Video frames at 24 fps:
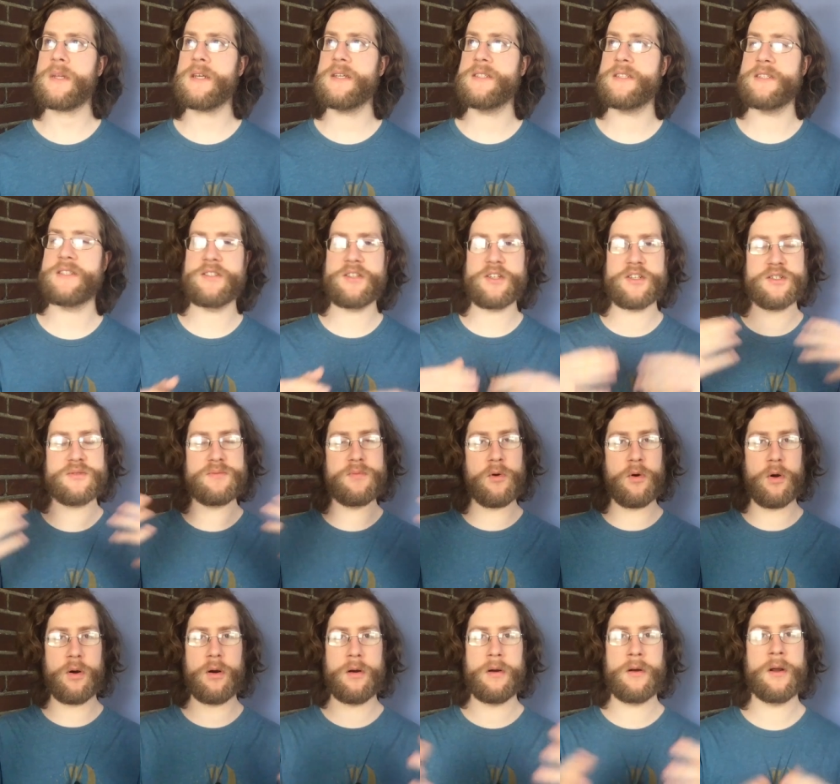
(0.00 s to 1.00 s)
since there's
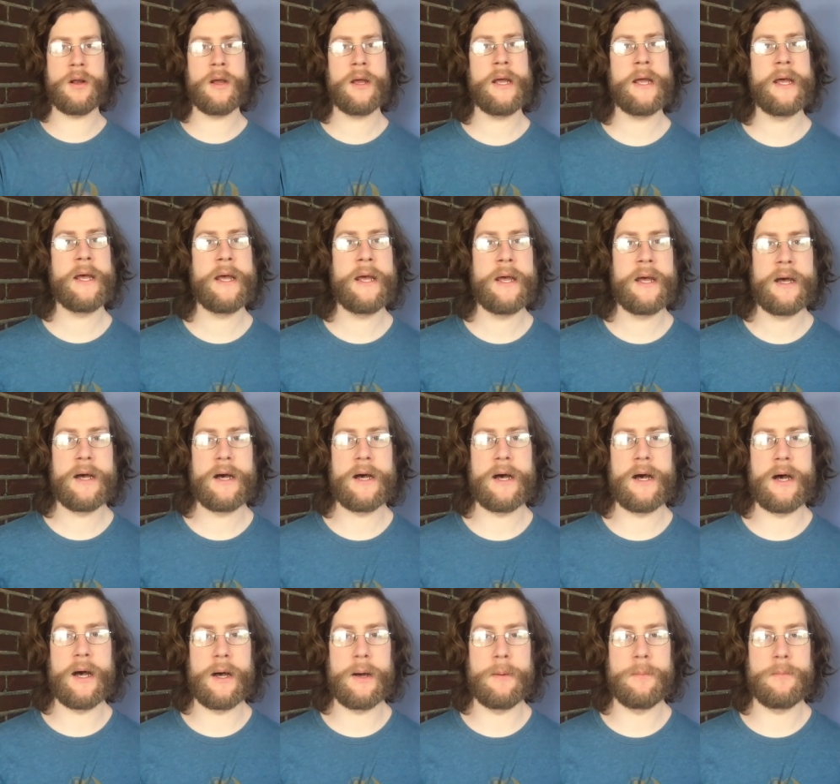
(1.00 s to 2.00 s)
more,
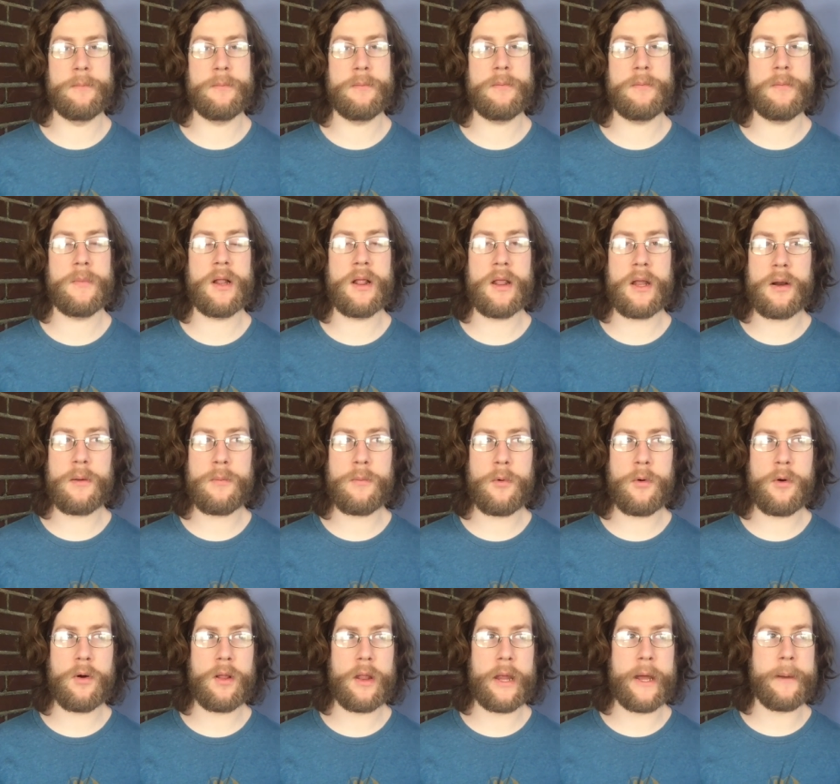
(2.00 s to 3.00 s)
um, a little
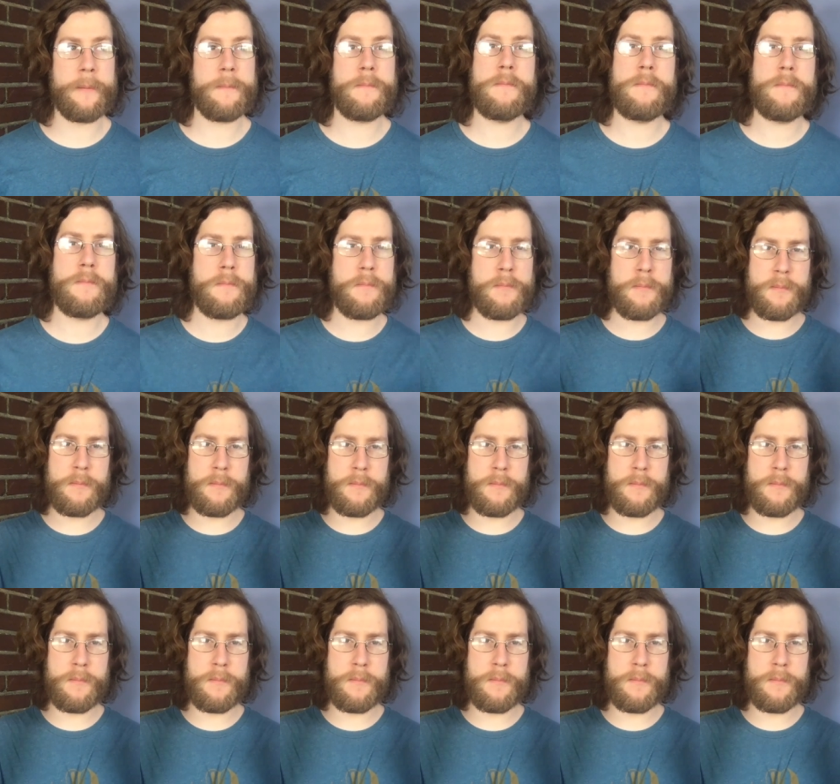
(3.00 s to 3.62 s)
more like mm,